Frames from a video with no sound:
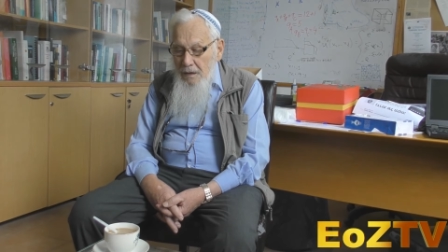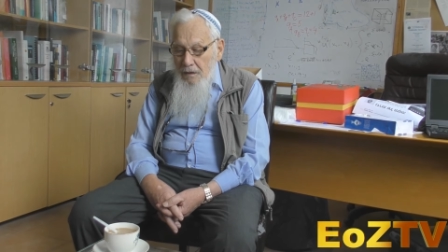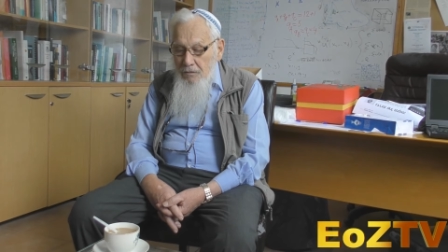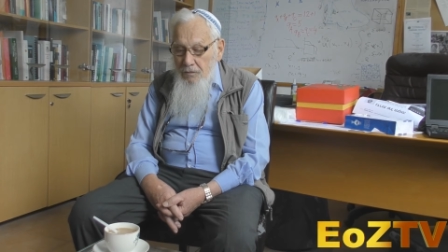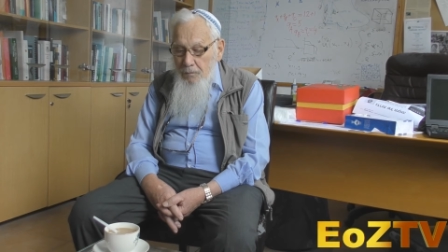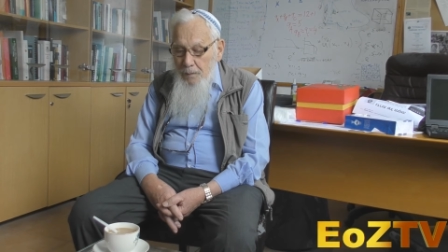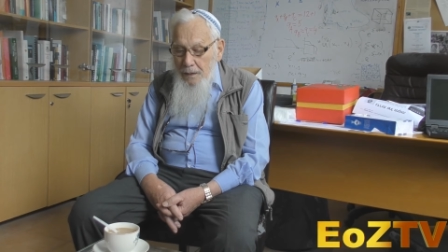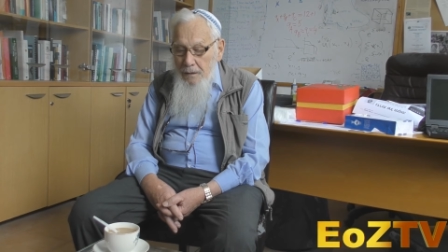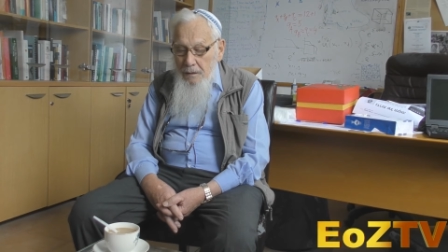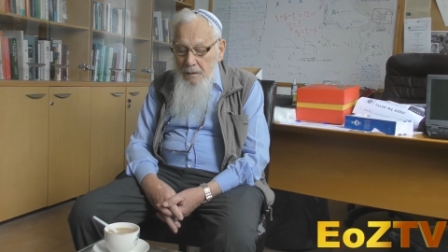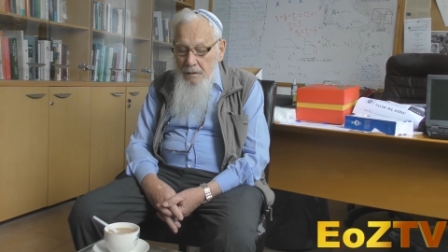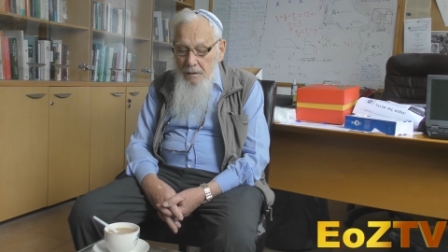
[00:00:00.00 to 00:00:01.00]
It's
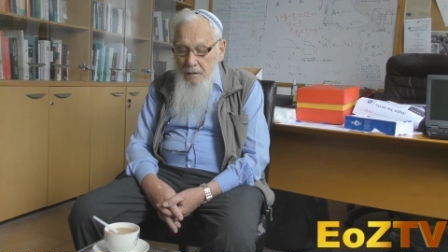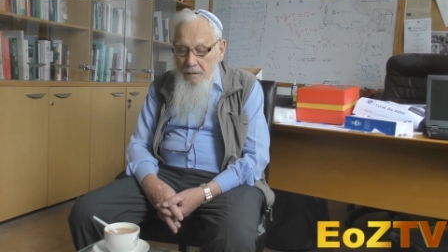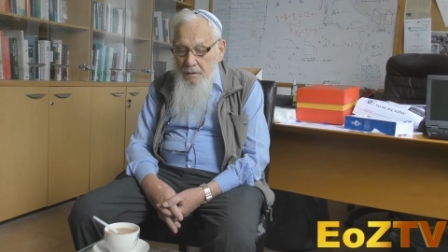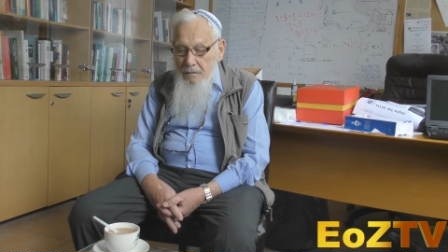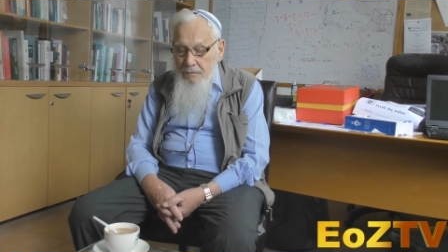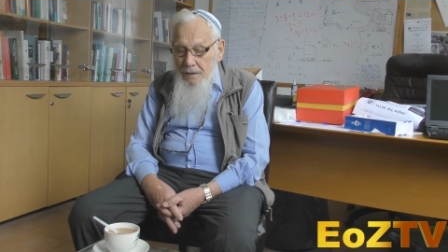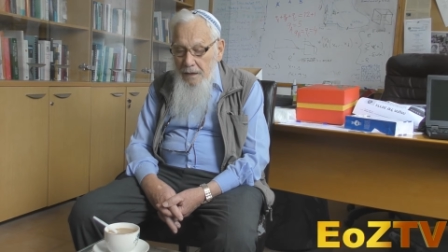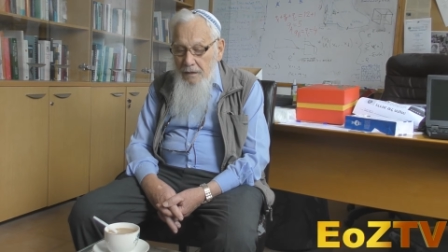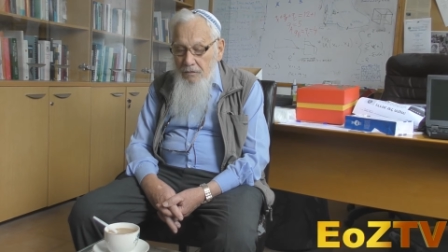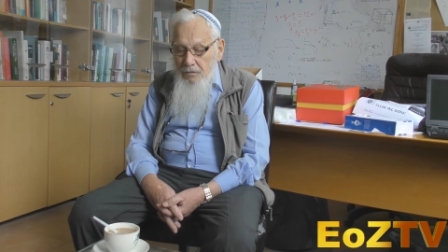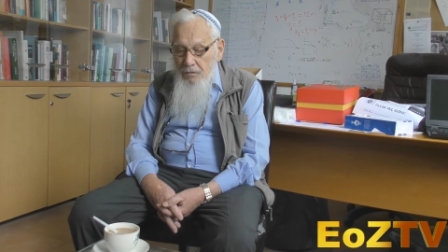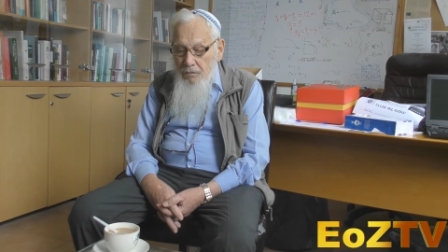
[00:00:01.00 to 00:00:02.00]
about in the
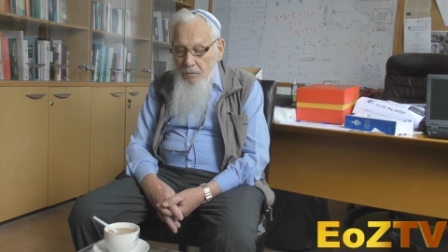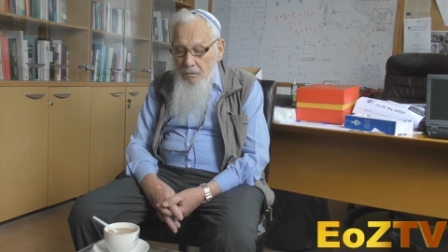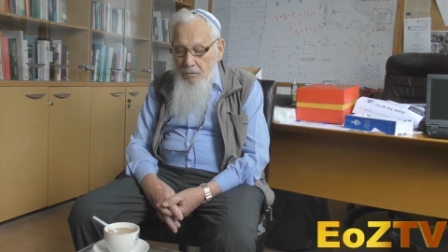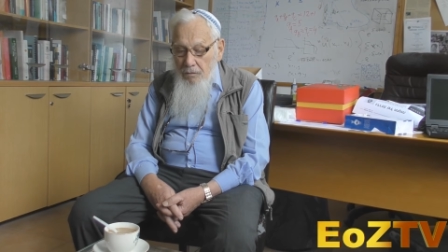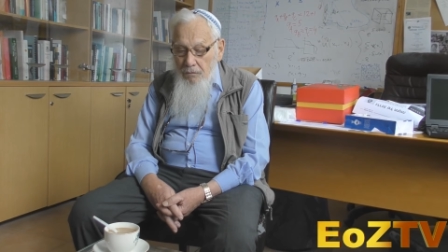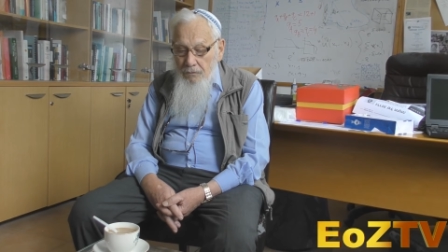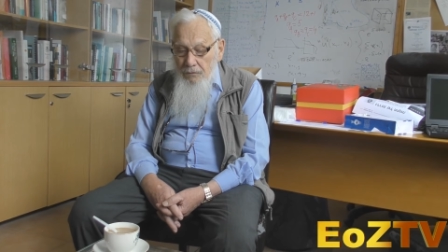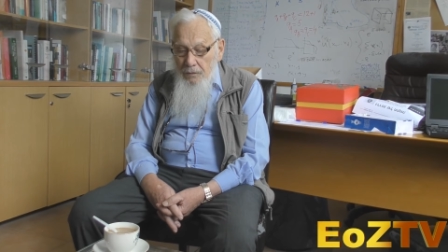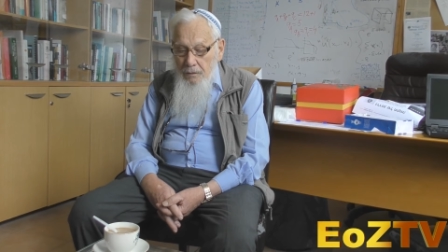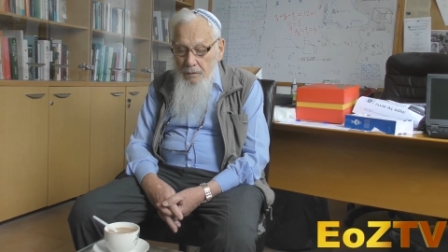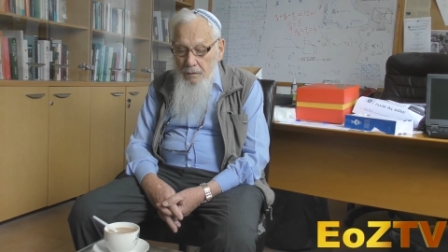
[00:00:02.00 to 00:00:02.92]
interaction of uh,